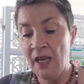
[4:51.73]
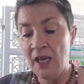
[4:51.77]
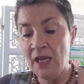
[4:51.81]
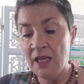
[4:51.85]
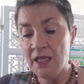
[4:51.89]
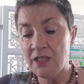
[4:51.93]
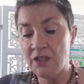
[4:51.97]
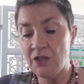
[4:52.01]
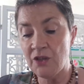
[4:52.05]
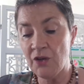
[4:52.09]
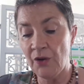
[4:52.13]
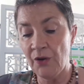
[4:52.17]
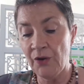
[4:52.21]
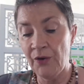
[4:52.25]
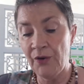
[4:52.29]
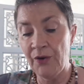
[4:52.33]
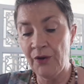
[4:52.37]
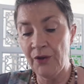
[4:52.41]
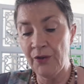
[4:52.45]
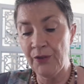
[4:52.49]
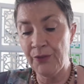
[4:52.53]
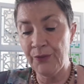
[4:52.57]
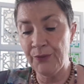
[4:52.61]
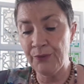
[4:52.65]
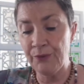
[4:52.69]
So
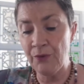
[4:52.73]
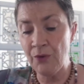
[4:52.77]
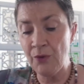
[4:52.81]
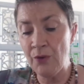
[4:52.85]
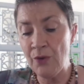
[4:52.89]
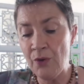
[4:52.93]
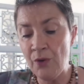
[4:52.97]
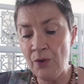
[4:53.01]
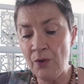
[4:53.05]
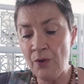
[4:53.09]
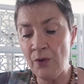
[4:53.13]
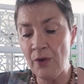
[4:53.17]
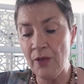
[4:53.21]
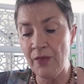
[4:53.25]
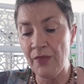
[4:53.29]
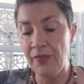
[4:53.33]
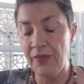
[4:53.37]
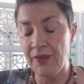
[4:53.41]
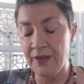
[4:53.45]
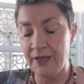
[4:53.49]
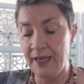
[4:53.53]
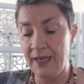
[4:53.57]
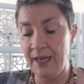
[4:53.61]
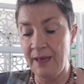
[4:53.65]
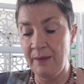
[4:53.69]
through
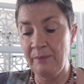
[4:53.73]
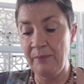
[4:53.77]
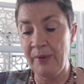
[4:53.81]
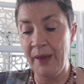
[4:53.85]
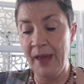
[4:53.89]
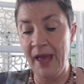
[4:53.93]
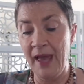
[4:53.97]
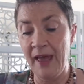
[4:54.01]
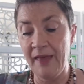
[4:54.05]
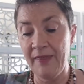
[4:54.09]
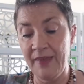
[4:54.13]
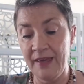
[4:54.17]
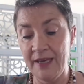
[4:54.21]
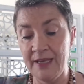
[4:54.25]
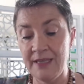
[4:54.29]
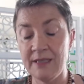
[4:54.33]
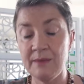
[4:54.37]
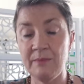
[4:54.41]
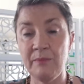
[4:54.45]
these